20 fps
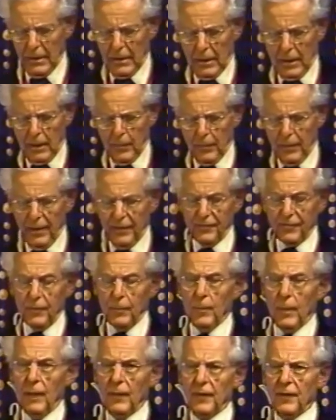Our Blessed
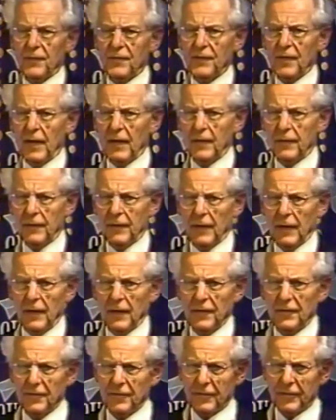Mother said
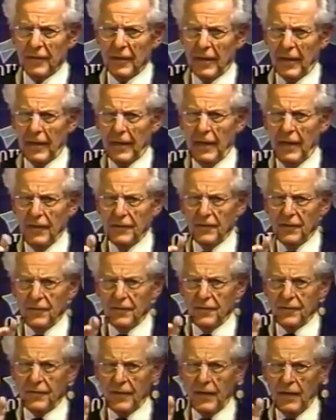this, and as I
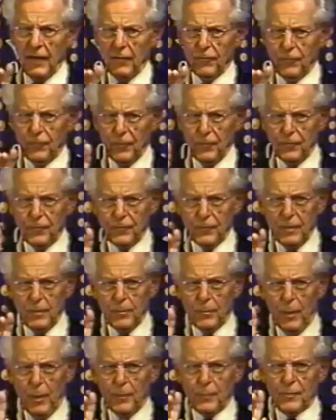say, 15
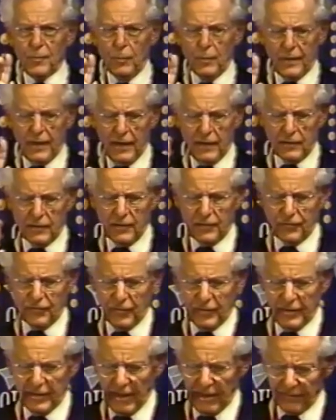popes okayed this
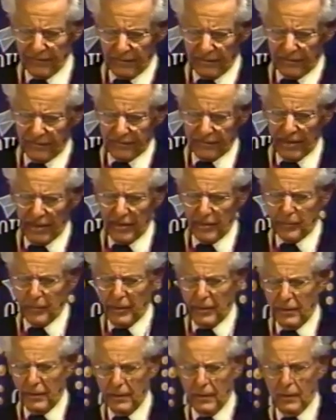fantastic
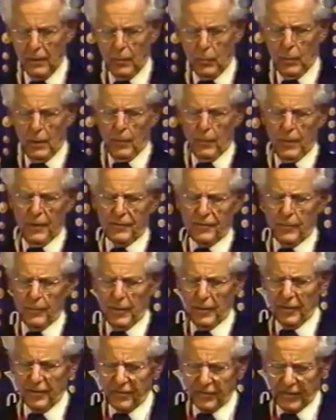statement when our Blessed
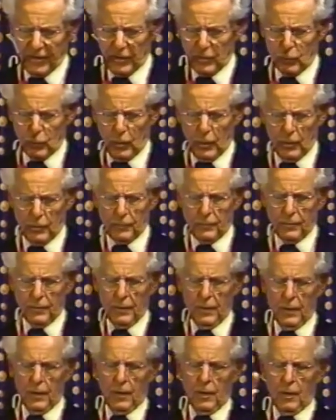Mother said, quote,
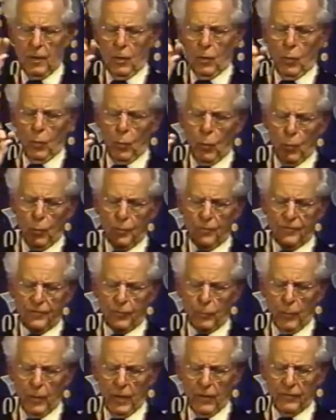
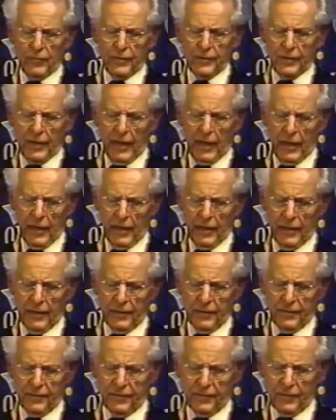"Whosoever
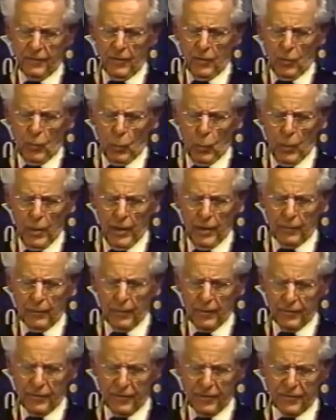dies
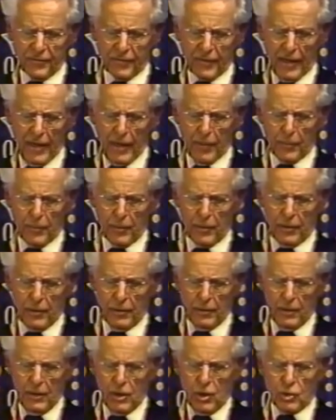wearing this
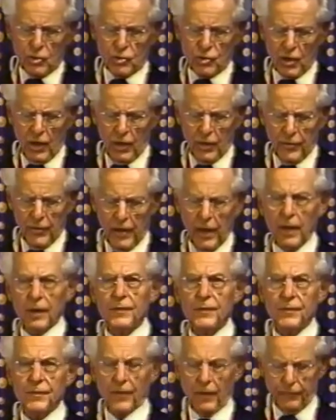scapular shall not
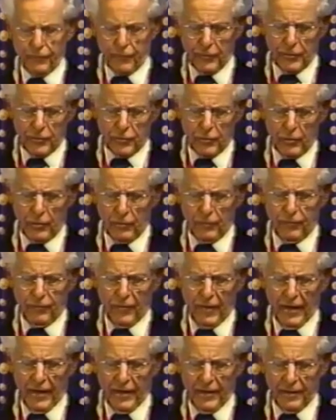suffer eternal
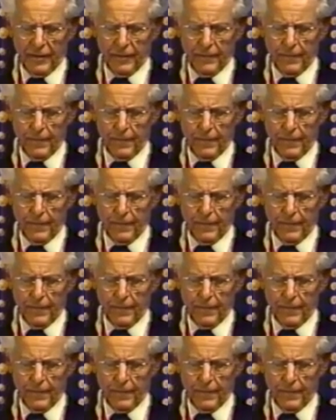fire.